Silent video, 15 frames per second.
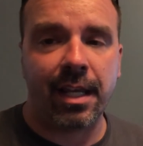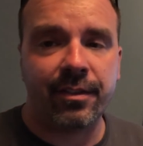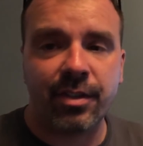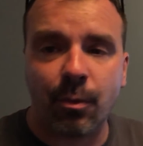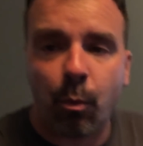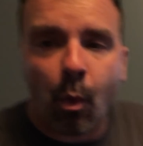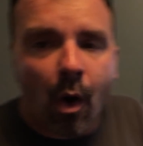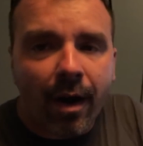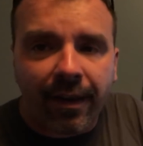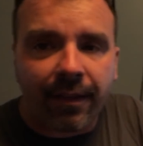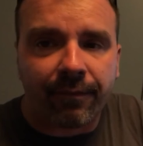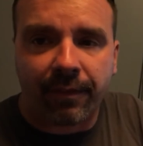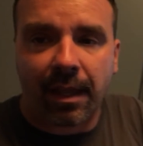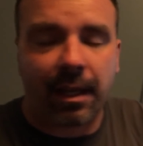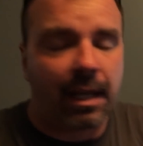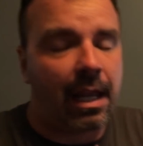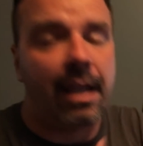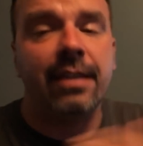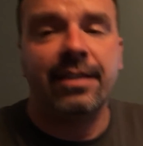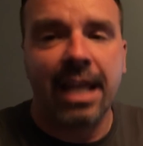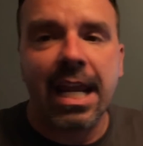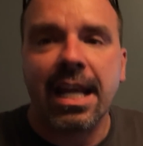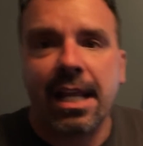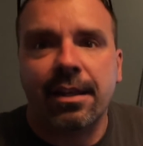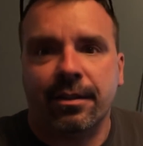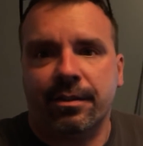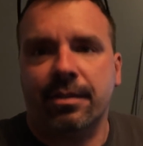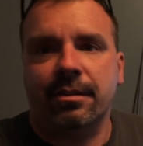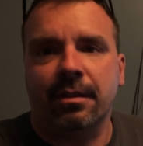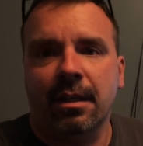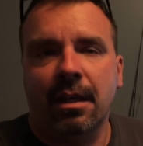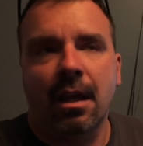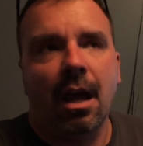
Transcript: It's one that it is,